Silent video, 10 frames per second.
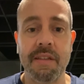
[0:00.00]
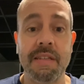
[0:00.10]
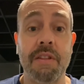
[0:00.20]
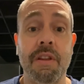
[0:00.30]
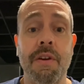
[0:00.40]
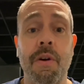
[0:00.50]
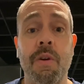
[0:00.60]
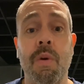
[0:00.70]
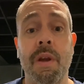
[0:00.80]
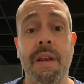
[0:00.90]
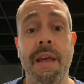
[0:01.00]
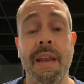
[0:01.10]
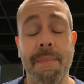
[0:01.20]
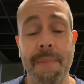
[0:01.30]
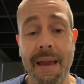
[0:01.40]
South Dakota, we're looking at
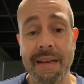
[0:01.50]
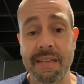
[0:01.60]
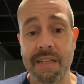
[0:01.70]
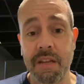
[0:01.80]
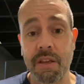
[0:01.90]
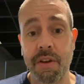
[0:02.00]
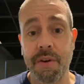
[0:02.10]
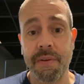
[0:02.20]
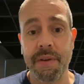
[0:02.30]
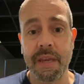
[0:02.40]
heading back to South Dakota